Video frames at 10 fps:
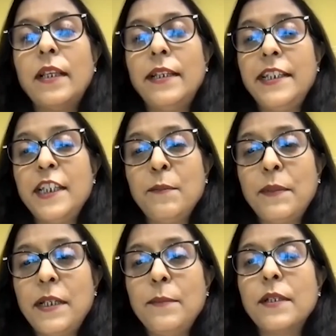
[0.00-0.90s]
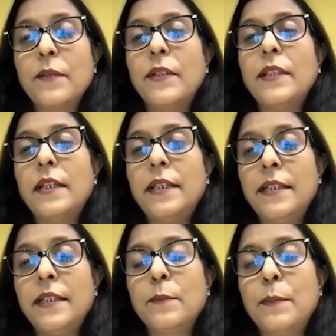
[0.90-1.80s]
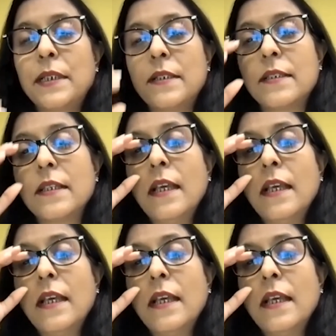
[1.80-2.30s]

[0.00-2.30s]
leading teams and when they're leading the business.